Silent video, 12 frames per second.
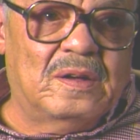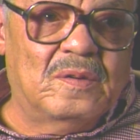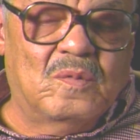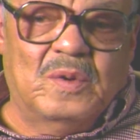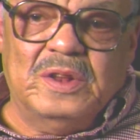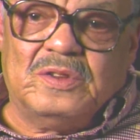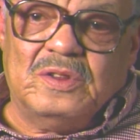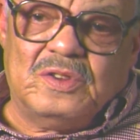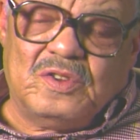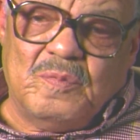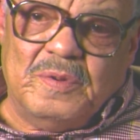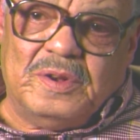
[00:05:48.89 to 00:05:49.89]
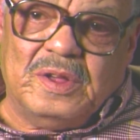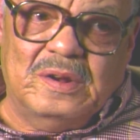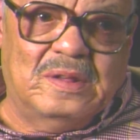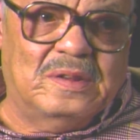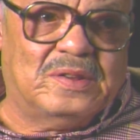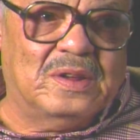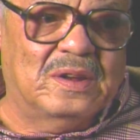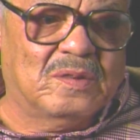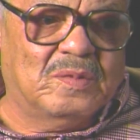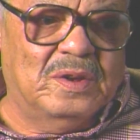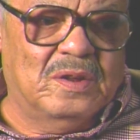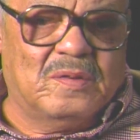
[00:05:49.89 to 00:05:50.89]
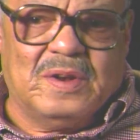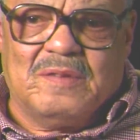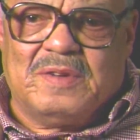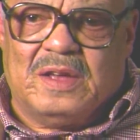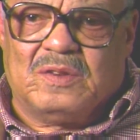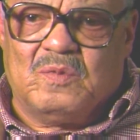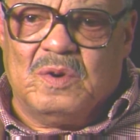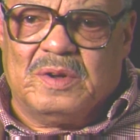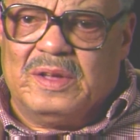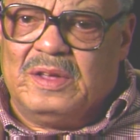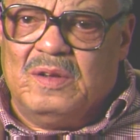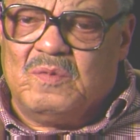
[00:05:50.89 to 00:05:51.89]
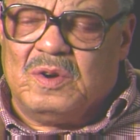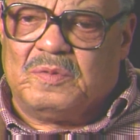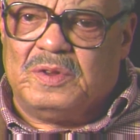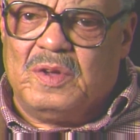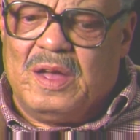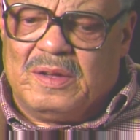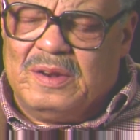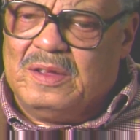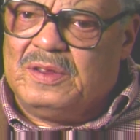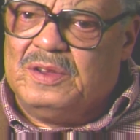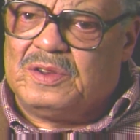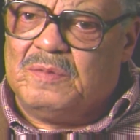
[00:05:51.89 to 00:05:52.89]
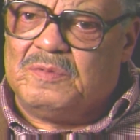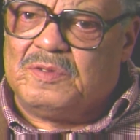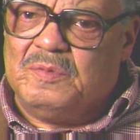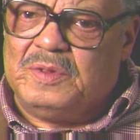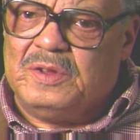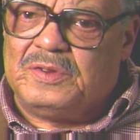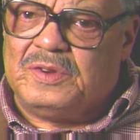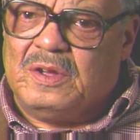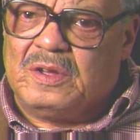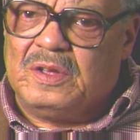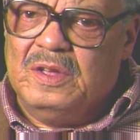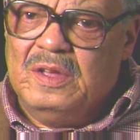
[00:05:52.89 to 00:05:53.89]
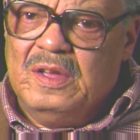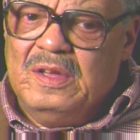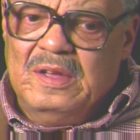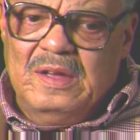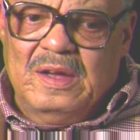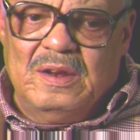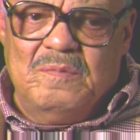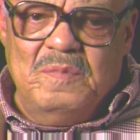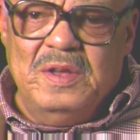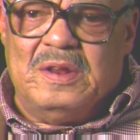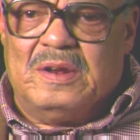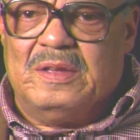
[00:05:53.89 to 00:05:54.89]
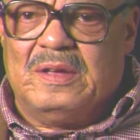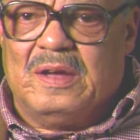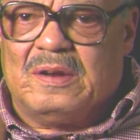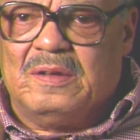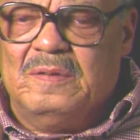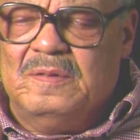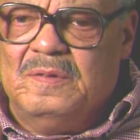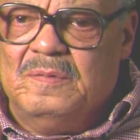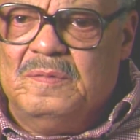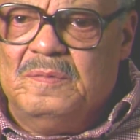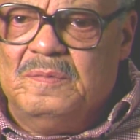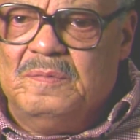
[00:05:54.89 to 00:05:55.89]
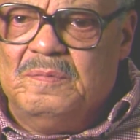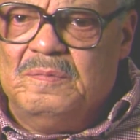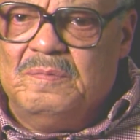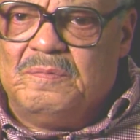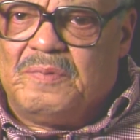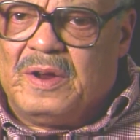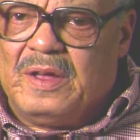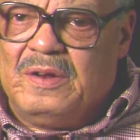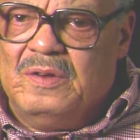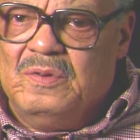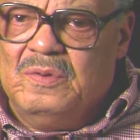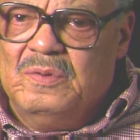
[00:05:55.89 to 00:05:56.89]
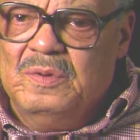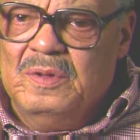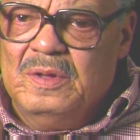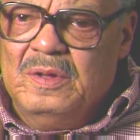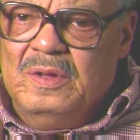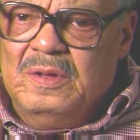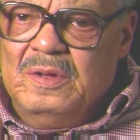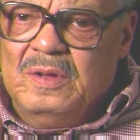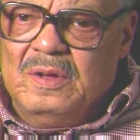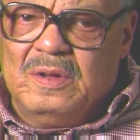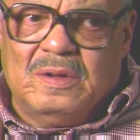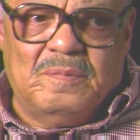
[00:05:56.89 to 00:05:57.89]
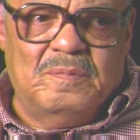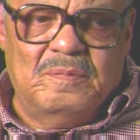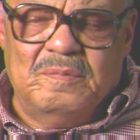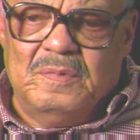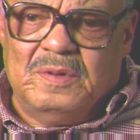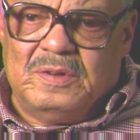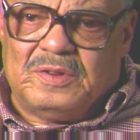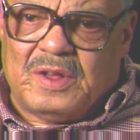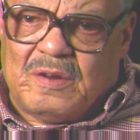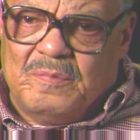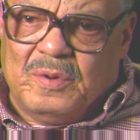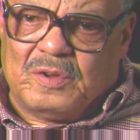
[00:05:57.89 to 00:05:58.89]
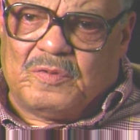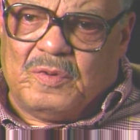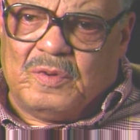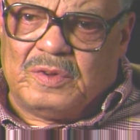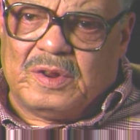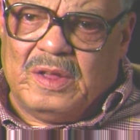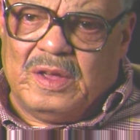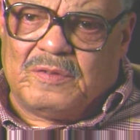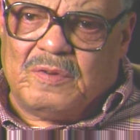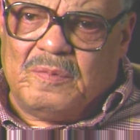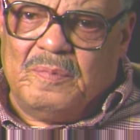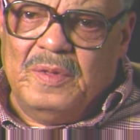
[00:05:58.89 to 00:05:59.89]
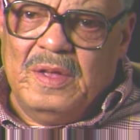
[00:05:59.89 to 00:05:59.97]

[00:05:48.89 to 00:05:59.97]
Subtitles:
went to the superintendent and said, look what I've got to work. I can't work with it. How can I teach chemistry with this junk? And immediately got a brand new set of books for his classroom.